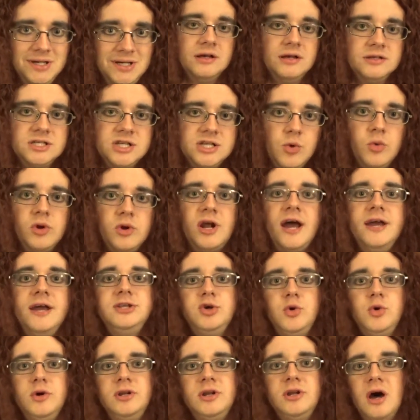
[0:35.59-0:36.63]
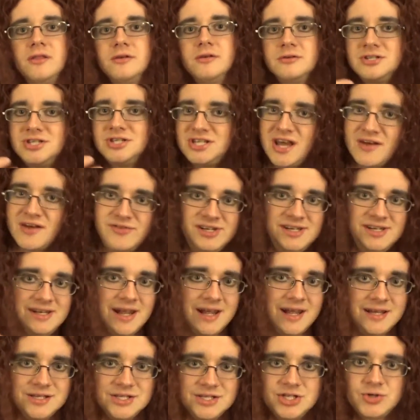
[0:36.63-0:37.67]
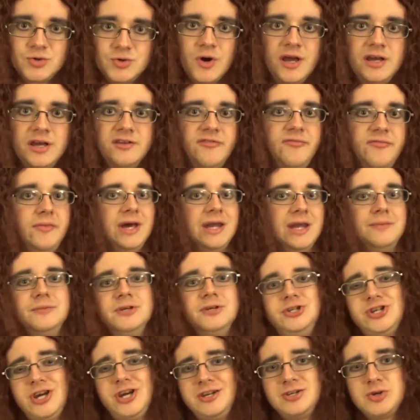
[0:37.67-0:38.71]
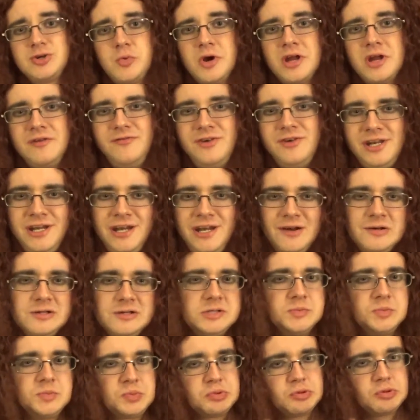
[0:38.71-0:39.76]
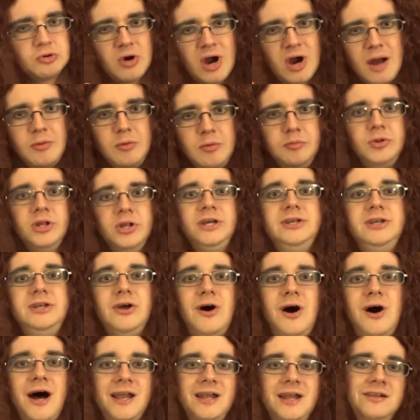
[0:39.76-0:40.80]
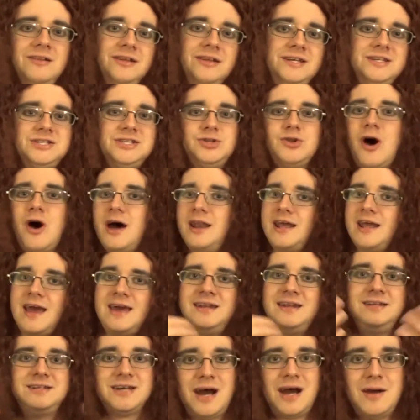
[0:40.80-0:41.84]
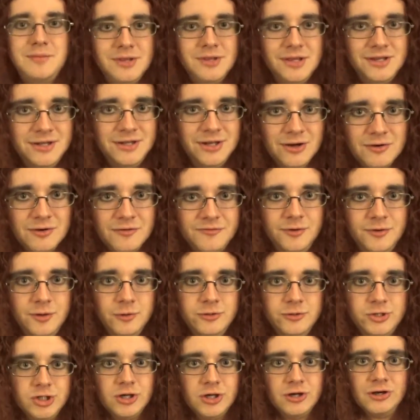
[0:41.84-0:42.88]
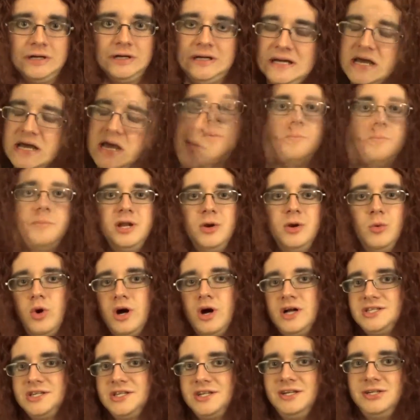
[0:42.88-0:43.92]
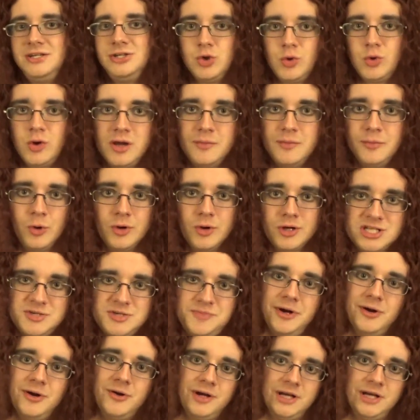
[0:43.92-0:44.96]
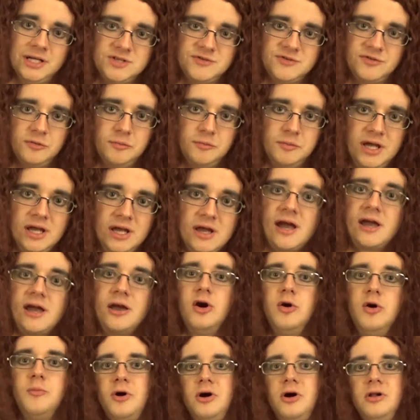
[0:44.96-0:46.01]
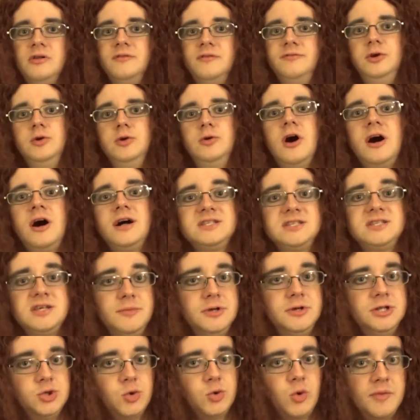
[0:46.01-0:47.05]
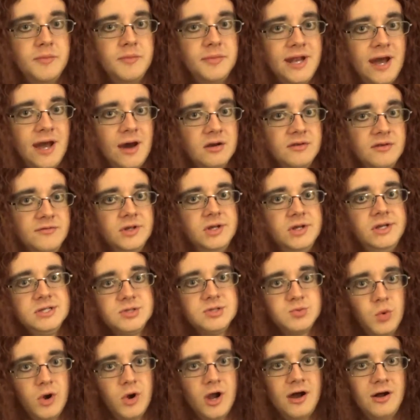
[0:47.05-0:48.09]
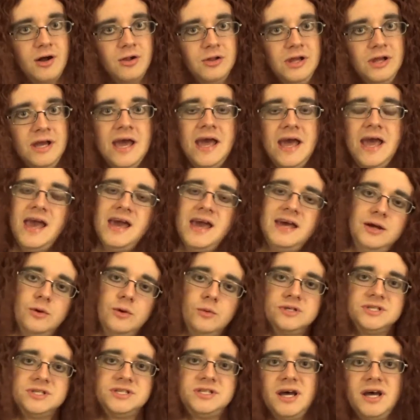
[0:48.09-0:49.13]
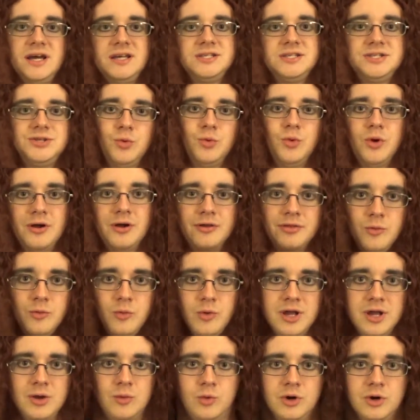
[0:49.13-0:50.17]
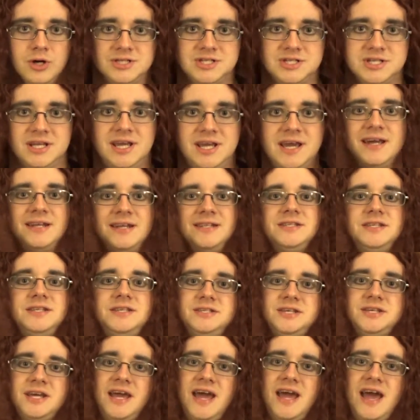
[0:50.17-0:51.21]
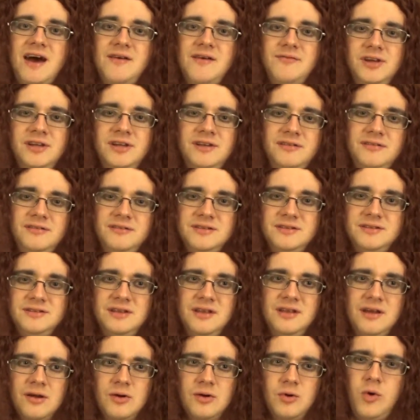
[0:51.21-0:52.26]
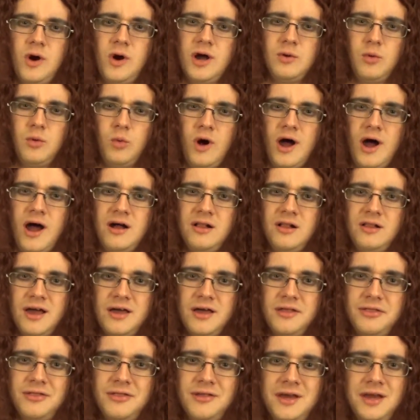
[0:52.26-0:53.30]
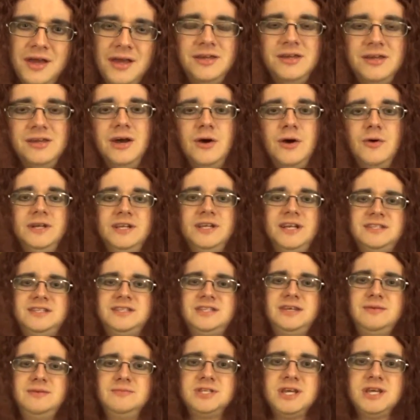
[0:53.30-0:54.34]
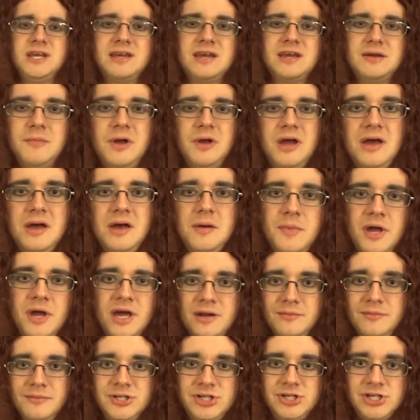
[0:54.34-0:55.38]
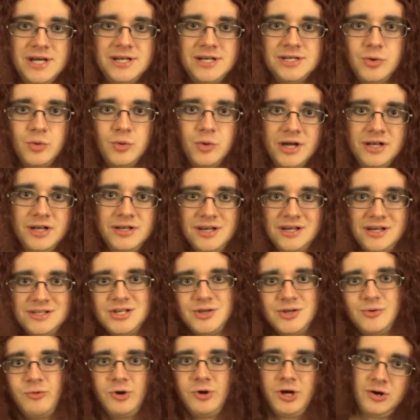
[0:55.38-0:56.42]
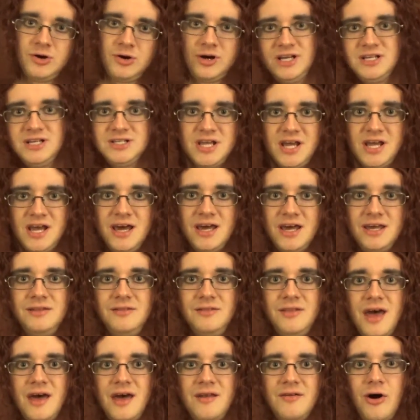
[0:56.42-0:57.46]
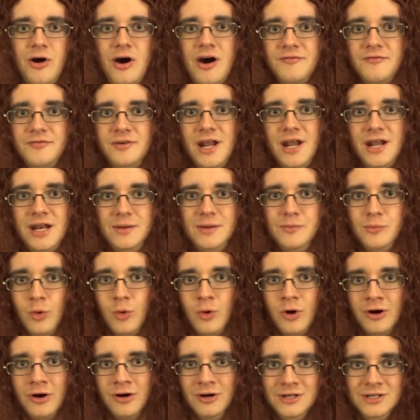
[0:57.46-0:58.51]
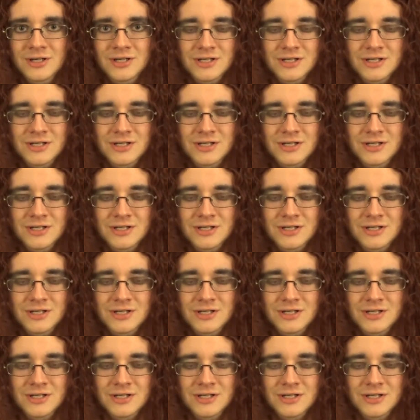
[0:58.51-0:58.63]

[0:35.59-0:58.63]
So would I do another 7 days straight of Man in Magenta Wig videos? Probably not, at least not anytime in the near future. But it was an enjoyable experience for me. I hope all of you got some enjoyment out of it as well. And it was nice to wear the wig once again, since I haven't in quite a while, I think. You know, it seems like Man in Magenta Wig doesn't rear his head that often anymore.